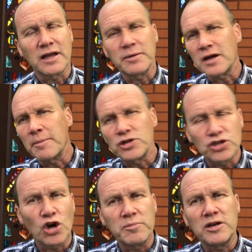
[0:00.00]
They would come and
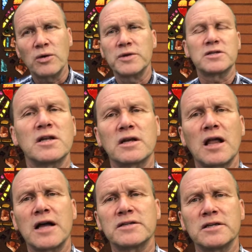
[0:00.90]
show me no one's
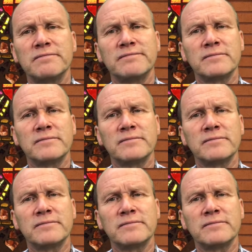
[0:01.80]
closet.